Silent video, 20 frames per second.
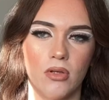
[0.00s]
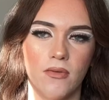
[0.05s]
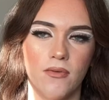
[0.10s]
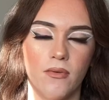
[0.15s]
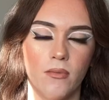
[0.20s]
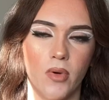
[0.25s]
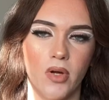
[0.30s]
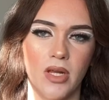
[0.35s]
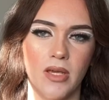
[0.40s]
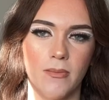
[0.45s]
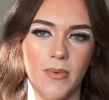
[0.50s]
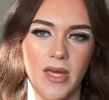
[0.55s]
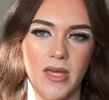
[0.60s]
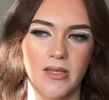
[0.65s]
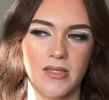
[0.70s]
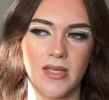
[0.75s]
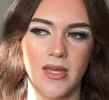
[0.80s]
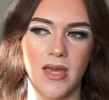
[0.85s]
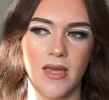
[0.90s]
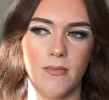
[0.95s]
for money per
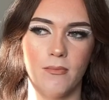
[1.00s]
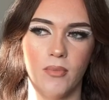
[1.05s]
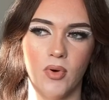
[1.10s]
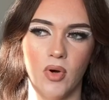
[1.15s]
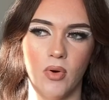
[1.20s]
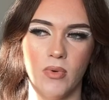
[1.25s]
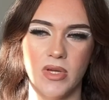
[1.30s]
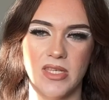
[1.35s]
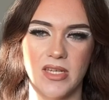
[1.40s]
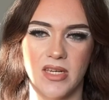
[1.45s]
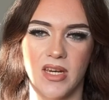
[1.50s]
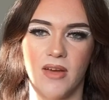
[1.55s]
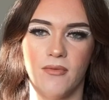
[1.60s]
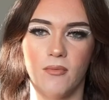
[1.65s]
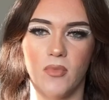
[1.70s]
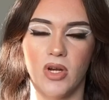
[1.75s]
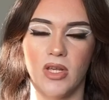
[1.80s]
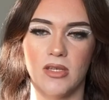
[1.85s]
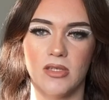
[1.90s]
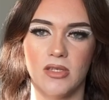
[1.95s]
se, but we didn't have
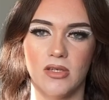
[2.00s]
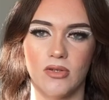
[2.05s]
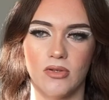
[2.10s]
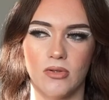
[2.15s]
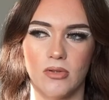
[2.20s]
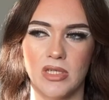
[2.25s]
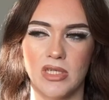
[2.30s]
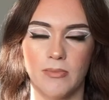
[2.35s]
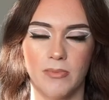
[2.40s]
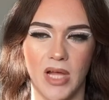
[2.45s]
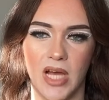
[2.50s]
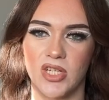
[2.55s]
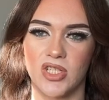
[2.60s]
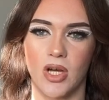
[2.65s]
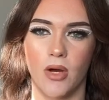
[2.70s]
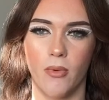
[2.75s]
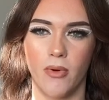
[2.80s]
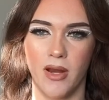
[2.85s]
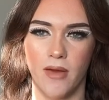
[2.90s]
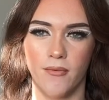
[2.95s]
money to splash
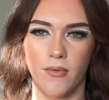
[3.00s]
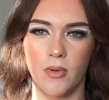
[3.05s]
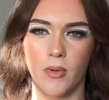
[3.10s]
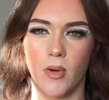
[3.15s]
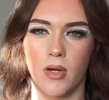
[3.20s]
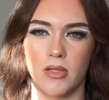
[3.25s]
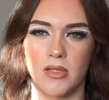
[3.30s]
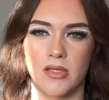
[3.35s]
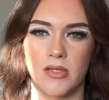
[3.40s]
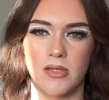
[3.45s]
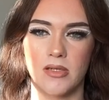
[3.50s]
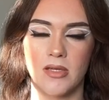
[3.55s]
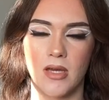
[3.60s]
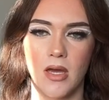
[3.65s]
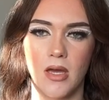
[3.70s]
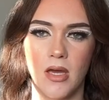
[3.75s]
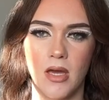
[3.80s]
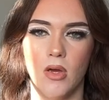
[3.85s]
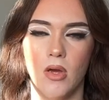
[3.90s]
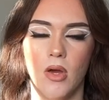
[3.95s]
out whenever we wanted.
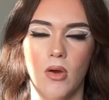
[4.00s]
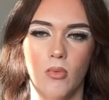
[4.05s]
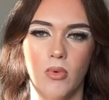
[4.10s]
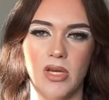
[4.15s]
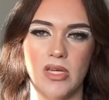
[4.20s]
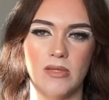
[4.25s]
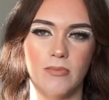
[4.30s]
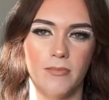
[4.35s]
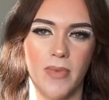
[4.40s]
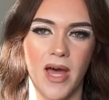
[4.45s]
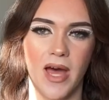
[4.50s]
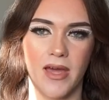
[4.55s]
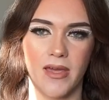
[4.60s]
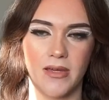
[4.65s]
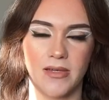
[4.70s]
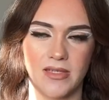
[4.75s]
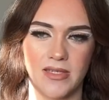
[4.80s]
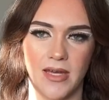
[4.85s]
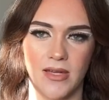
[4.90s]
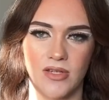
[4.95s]
We'd buy
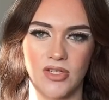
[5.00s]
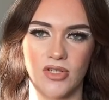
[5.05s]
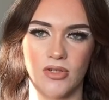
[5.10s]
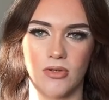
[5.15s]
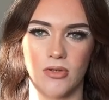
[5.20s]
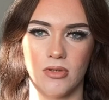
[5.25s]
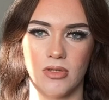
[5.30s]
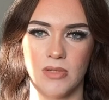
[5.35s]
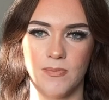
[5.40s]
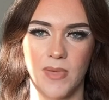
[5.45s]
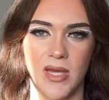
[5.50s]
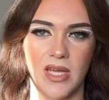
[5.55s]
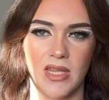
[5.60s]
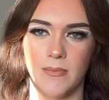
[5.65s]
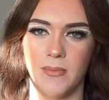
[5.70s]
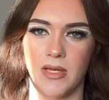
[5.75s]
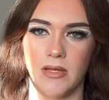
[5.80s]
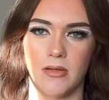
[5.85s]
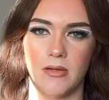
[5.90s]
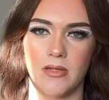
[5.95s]
essentials, pay the
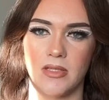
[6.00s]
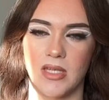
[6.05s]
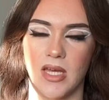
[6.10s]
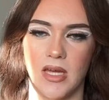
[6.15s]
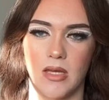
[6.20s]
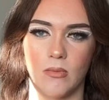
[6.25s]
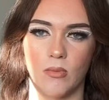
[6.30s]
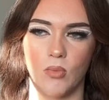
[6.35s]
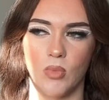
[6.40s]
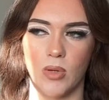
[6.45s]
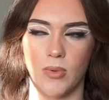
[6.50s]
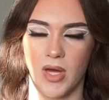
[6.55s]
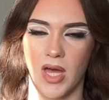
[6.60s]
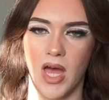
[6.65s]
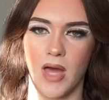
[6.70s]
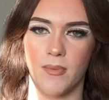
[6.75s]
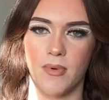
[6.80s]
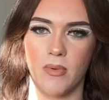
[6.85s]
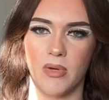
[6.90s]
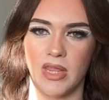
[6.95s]
bills, and we were
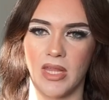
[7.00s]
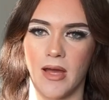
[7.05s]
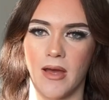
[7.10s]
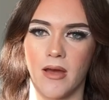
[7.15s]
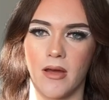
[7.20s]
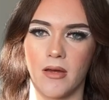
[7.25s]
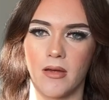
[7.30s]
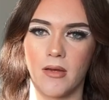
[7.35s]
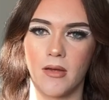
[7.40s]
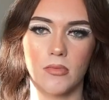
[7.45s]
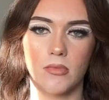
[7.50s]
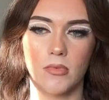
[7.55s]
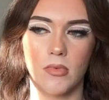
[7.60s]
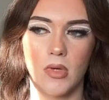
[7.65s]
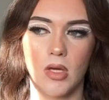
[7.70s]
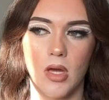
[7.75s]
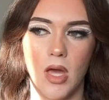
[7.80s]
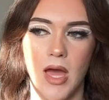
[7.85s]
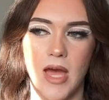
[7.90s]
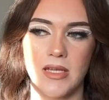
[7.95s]
happy with that.
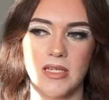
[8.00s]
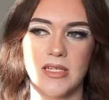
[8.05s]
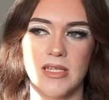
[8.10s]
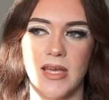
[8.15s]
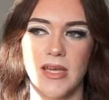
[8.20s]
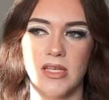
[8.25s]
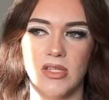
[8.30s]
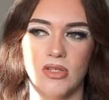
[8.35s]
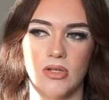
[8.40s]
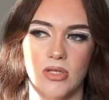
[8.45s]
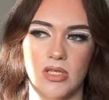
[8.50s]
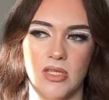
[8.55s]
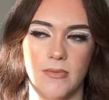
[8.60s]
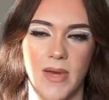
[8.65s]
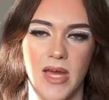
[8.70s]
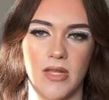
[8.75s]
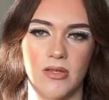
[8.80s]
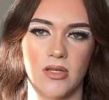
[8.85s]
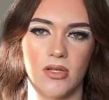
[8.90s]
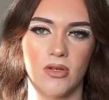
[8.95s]
As I say, it does
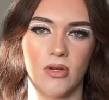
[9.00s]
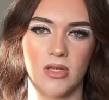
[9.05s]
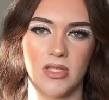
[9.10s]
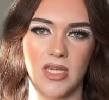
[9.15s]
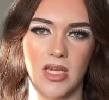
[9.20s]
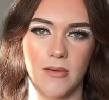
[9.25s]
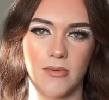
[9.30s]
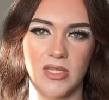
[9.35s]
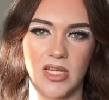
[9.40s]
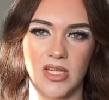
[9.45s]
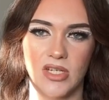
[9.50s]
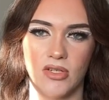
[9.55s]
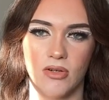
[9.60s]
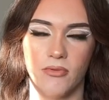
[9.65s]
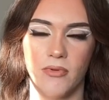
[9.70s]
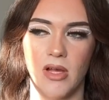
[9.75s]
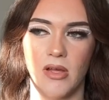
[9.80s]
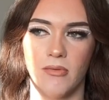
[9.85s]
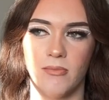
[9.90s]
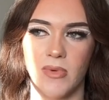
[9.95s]
depend on your interpretation of
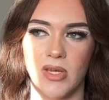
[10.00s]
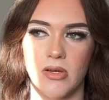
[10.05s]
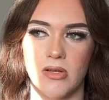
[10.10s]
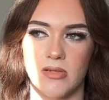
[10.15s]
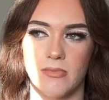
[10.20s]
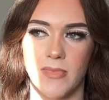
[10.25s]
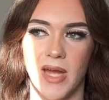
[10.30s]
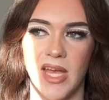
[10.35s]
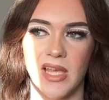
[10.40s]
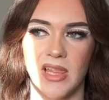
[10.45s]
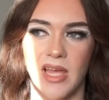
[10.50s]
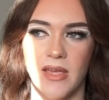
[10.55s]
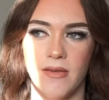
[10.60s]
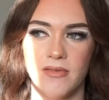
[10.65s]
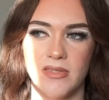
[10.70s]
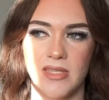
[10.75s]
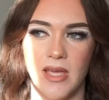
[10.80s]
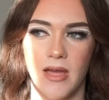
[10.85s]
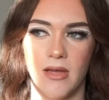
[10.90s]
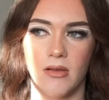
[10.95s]
wealth, because my
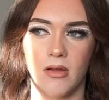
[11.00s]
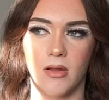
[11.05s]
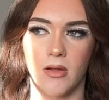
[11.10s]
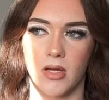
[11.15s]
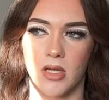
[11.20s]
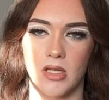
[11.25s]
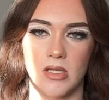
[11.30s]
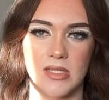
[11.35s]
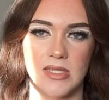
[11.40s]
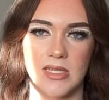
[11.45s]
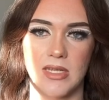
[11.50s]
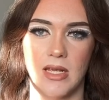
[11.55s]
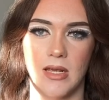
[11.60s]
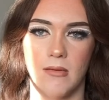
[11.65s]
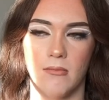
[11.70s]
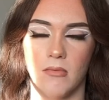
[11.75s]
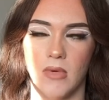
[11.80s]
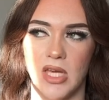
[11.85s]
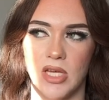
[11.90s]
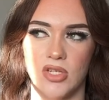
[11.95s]
lifestyle can
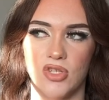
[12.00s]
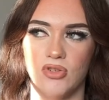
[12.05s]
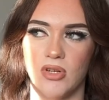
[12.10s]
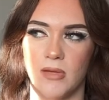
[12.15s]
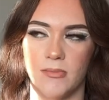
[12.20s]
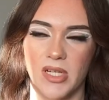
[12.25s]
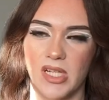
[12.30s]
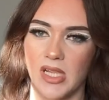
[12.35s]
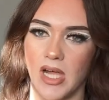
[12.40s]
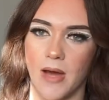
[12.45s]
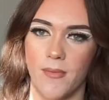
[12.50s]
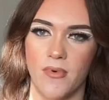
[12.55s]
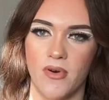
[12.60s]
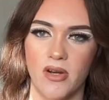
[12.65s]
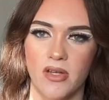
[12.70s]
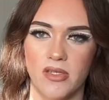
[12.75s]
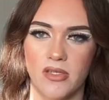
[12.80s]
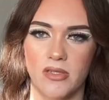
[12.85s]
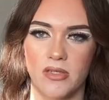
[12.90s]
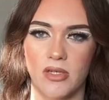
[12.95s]
seem extremely
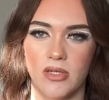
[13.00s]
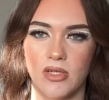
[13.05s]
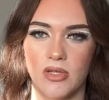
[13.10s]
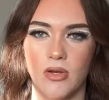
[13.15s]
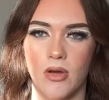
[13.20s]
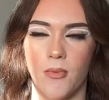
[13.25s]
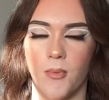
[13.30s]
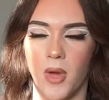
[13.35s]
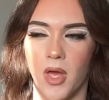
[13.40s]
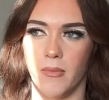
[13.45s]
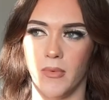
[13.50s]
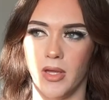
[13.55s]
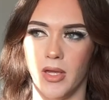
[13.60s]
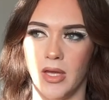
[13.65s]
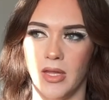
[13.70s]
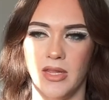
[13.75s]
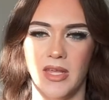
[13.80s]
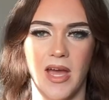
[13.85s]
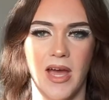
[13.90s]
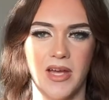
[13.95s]
glamorous to some.
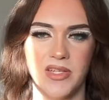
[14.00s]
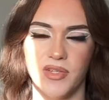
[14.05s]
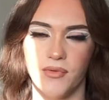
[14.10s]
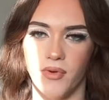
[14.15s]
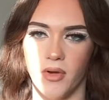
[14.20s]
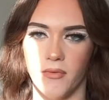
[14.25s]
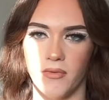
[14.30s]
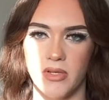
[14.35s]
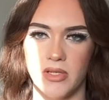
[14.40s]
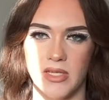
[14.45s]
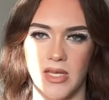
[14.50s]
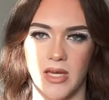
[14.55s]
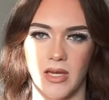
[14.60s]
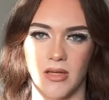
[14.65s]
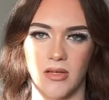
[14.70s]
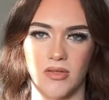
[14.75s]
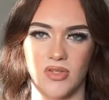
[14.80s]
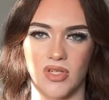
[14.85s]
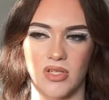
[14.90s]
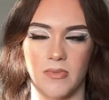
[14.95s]
In the eyes of others, it
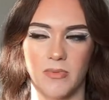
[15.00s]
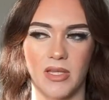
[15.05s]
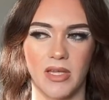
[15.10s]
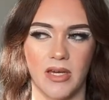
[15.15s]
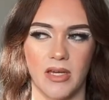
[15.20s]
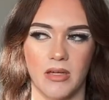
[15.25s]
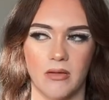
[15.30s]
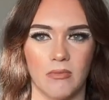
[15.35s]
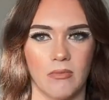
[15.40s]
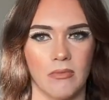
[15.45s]
can just be like,